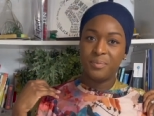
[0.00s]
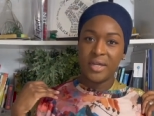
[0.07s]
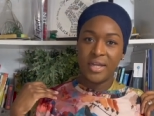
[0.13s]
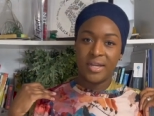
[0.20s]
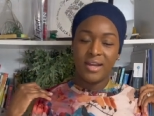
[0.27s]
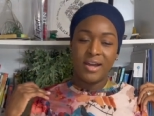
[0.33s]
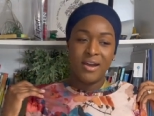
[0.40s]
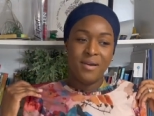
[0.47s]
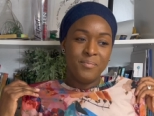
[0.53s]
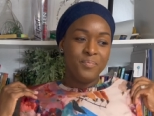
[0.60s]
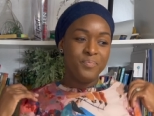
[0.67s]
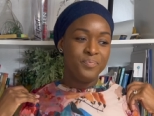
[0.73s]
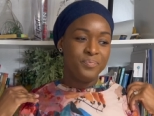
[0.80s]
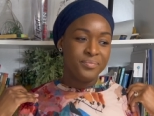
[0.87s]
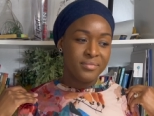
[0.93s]
But
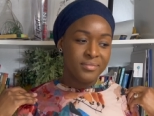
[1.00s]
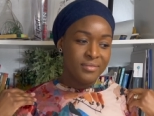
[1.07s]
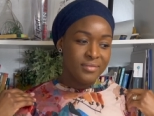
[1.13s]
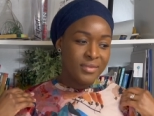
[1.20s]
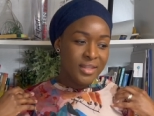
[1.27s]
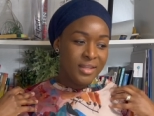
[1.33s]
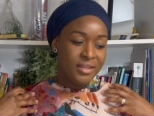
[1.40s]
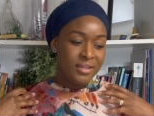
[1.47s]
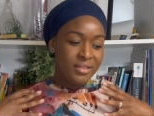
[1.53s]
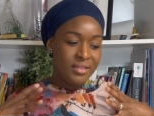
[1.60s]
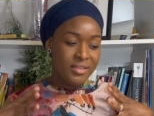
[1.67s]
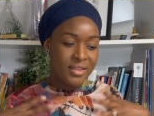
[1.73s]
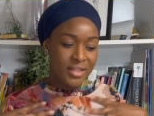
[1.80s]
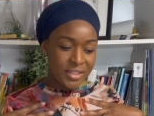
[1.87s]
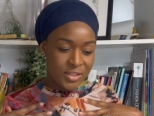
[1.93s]
um,
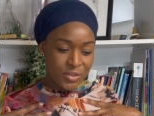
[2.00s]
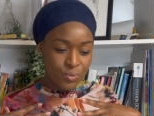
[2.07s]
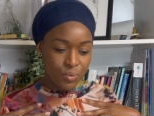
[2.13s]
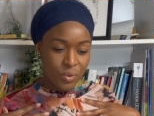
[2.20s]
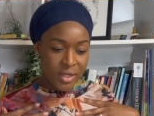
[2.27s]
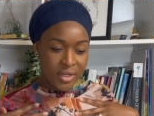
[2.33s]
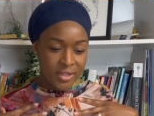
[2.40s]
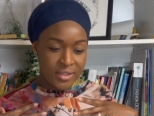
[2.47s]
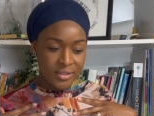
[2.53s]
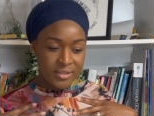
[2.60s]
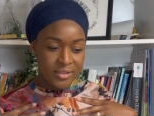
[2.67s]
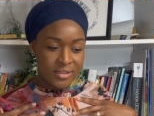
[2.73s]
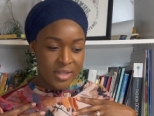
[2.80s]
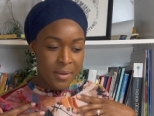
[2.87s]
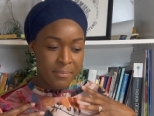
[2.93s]
this
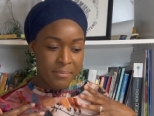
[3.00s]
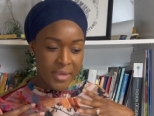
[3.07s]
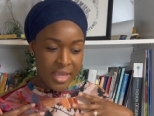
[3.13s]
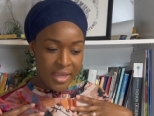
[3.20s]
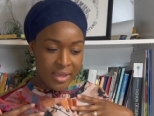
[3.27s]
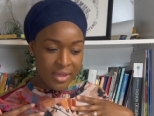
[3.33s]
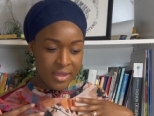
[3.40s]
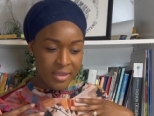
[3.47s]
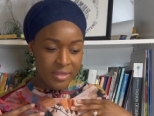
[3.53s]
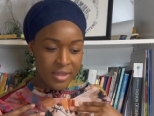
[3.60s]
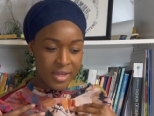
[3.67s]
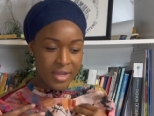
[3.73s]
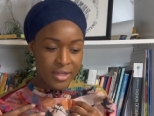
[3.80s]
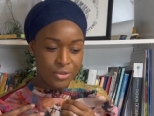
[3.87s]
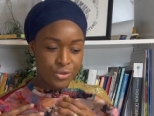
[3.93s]
was a make
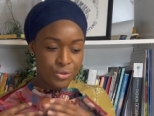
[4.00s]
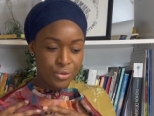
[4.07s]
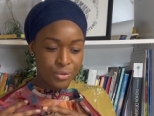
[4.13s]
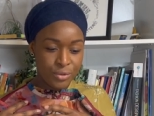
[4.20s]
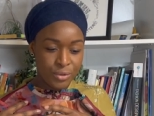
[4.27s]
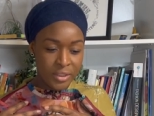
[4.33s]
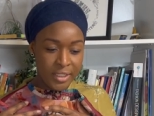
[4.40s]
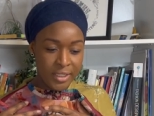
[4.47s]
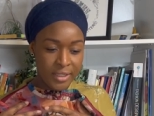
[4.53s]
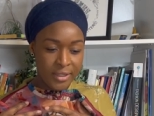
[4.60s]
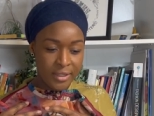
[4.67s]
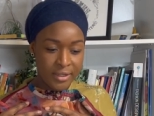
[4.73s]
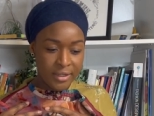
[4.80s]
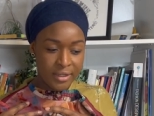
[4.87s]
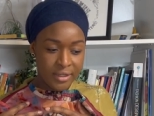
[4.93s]
that
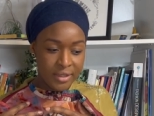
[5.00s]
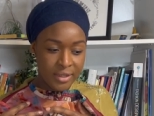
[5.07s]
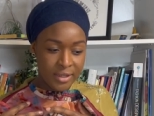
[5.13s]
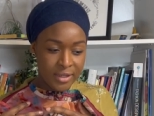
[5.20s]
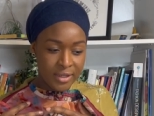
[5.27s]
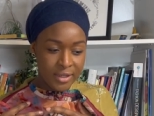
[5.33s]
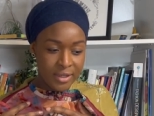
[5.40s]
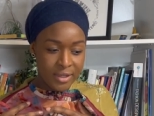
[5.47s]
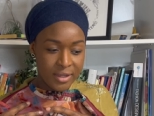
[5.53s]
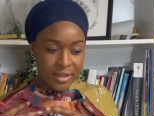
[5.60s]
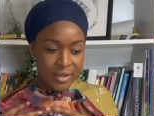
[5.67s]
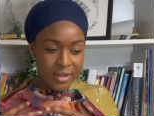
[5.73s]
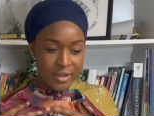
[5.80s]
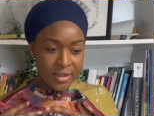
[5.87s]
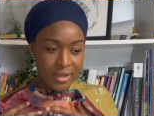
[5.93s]
truly
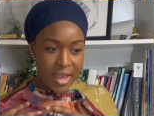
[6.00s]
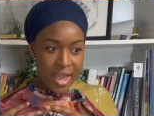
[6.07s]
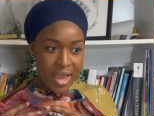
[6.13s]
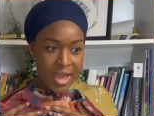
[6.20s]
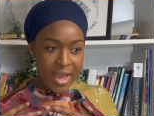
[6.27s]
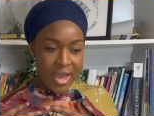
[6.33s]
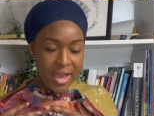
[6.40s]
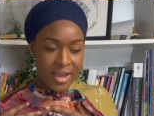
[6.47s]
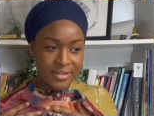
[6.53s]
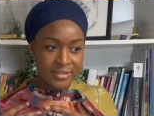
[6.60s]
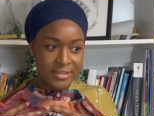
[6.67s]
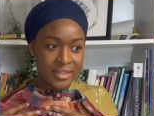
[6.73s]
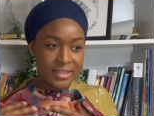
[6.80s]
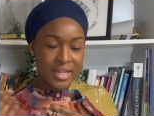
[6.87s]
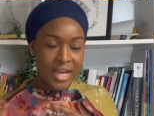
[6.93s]
has
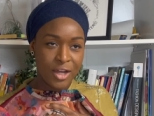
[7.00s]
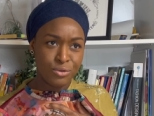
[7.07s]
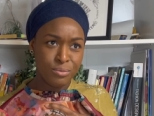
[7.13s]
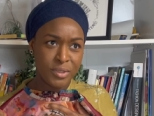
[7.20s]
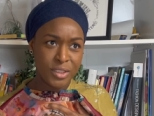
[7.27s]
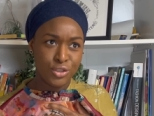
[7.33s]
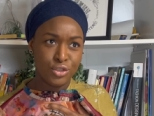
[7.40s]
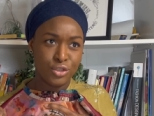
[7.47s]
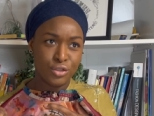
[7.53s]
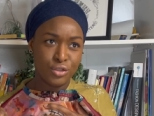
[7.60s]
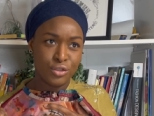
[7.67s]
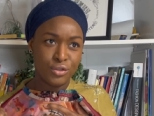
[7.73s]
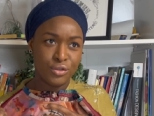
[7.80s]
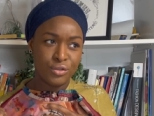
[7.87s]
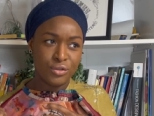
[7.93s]
allowed me
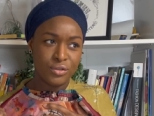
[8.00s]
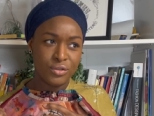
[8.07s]
to